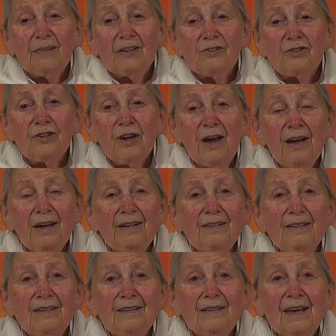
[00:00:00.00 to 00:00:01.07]

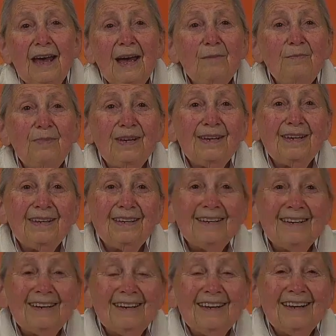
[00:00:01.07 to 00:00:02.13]
shining, happy,
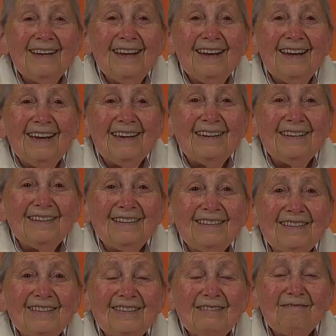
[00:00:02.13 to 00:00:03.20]
and